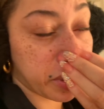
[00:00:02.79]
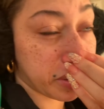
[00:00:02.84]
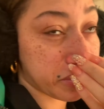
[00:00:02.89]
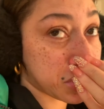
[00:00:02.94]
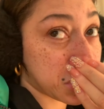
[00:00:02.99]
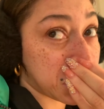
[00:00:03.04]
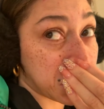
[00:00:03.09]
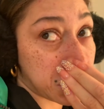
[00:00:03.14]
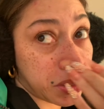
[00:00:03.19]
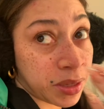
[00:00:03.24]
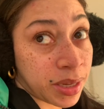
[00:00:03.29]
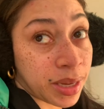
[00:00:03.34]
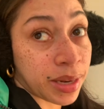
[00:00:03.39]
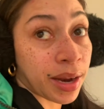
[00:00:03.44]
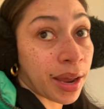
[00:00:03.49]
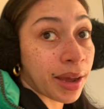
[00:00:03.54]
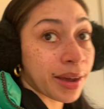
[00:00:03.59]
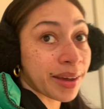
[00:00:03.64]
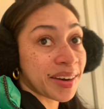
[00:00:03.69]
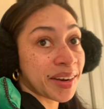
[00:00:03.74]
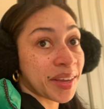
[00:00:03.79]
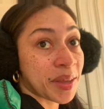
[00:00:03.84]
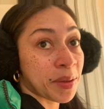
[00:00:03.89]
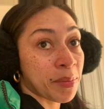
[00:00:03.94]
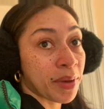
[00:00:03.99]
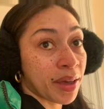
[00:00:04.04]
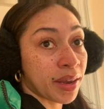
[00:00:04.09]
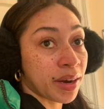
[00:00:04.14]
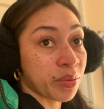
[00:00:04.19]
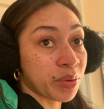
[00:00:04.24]
absolutely not gonna get
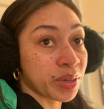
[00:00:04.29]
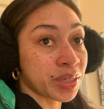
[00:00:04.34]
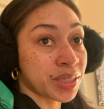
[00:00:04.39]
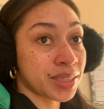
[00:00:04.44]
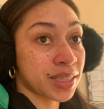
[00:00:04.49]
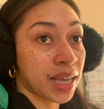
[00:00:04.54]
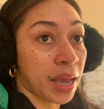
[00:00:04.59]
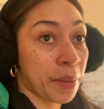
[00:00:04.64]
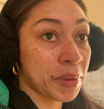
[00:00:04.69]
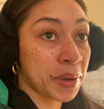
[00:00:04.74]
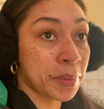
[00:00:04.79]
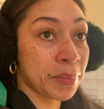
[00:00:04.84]
mad at what just happened